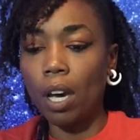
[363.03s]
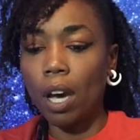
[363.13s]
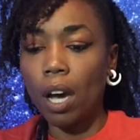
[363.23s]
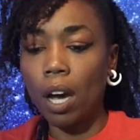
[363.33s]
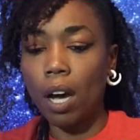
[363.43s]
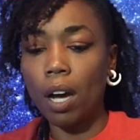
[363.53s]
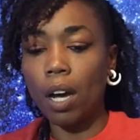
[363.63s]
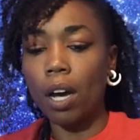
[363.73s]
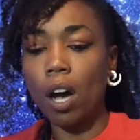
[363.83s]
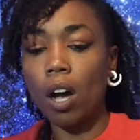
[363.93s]

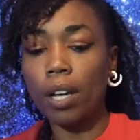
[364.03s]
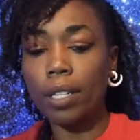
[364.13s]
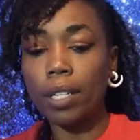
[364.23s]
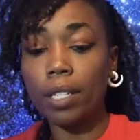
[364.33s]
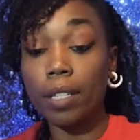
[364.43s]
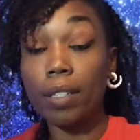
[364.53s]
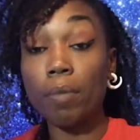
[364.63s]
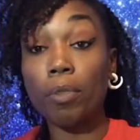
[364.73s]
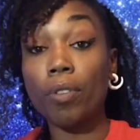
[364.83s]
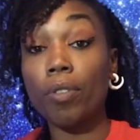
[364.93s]
On
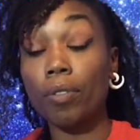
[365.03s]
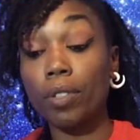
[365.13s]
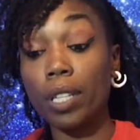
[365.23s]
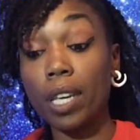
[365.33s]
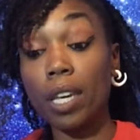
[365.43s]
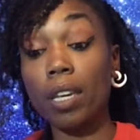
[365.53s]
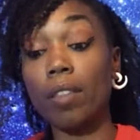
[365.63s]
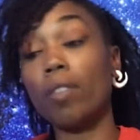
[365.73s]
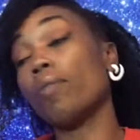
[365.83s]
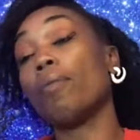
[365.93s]
December
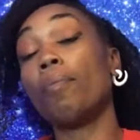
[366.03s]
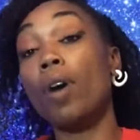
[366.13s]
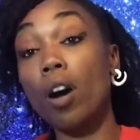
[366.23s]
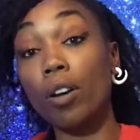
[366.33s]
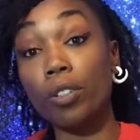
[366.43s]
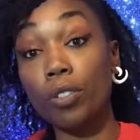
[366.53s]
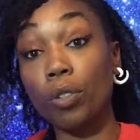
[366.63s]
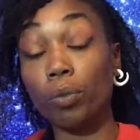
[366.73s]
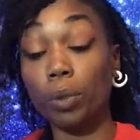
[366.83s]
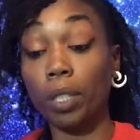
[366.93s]
13th, Mars,
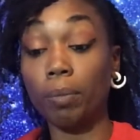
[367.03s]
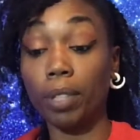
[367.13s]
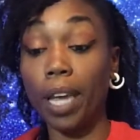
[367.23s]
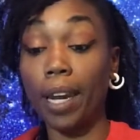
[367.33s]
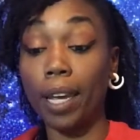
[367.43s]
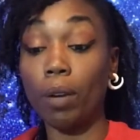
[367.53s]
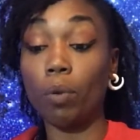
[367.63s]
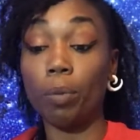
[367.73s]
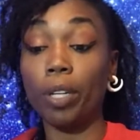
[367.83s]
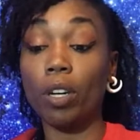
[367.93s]
your ruling planet,
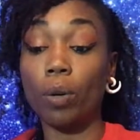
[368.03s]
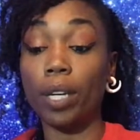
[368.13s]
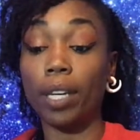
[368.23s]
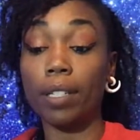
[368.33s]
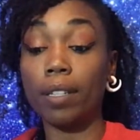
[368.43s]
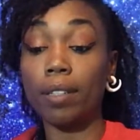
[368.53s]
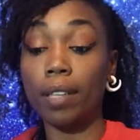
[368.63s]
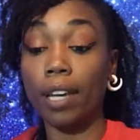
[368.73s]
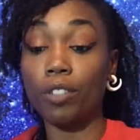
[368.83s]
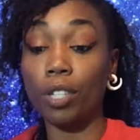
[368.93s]
will be going into
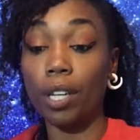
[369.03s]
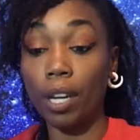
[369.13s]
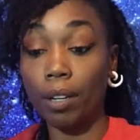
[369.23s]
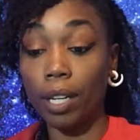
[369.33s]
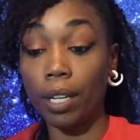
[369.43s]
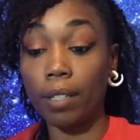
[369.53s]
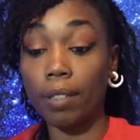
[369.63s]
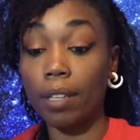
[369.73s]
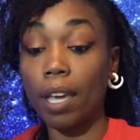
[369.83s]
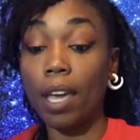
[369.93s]

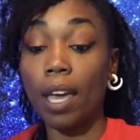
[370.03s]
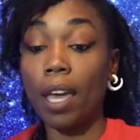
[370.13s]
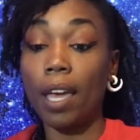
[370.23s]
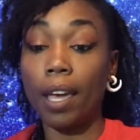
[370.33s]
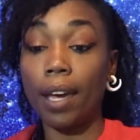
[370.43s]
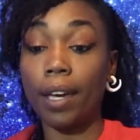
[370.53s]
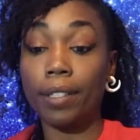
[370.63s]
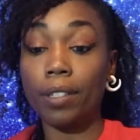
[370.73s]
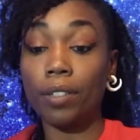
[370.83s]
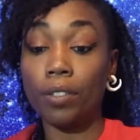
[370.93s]
Sagittarius.
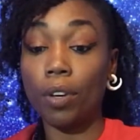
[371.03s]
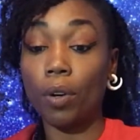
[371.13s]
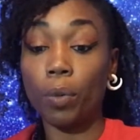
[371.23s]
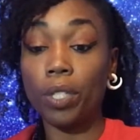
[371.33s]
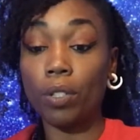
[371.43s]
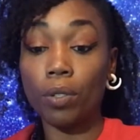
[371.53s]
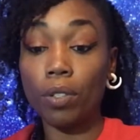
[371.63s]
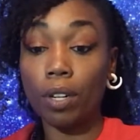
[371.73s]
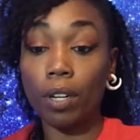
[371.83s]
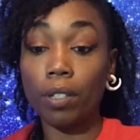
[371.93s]
And so we do
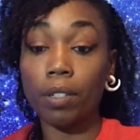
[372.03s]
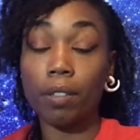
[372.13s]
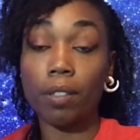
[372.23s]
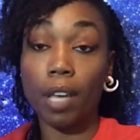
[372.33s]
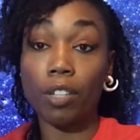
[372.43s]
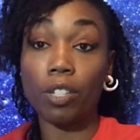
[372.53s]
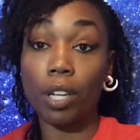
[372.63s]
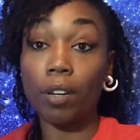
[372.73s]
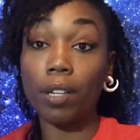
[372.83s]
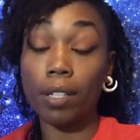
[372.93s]
start
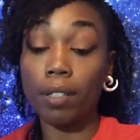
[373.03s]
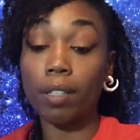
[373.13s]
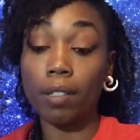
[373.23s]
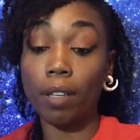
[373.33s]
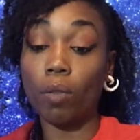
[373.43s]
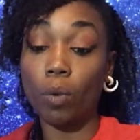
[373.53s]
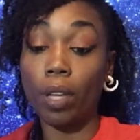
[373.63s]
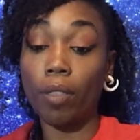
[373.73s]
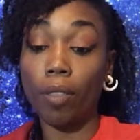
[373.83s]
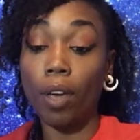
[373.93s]
Sagittarius season
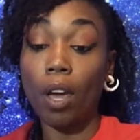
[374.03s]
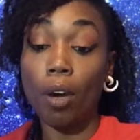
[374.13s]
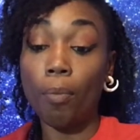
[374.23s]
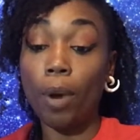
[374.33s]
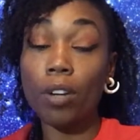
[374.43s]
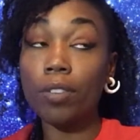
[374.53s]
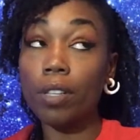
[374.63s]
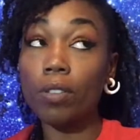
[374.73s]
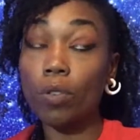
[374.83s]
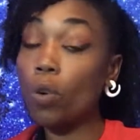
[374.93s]
with Mars
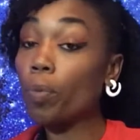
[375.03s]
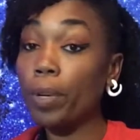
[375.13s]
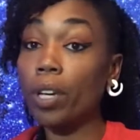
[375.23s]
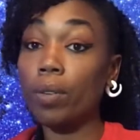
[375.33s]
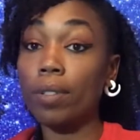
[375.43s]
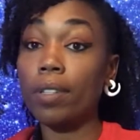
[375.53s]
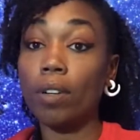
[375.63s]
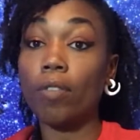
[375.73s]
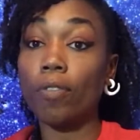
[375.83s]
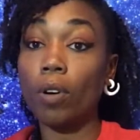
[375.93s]
and Scorpio
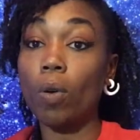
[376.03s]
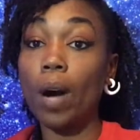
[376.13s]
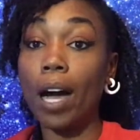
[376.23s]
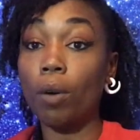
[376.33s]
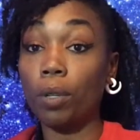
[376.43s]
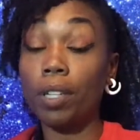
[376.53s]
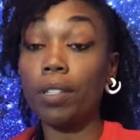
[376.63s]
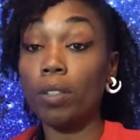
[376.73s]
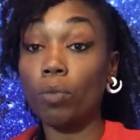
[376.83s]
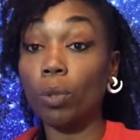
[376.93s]
still for a while, where
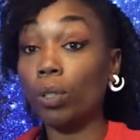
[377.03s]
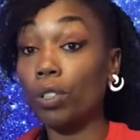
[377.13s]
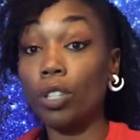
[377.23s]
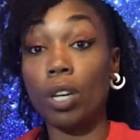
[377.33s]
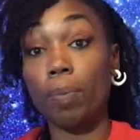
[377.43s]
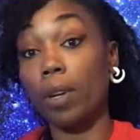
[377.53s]
it's in rulership.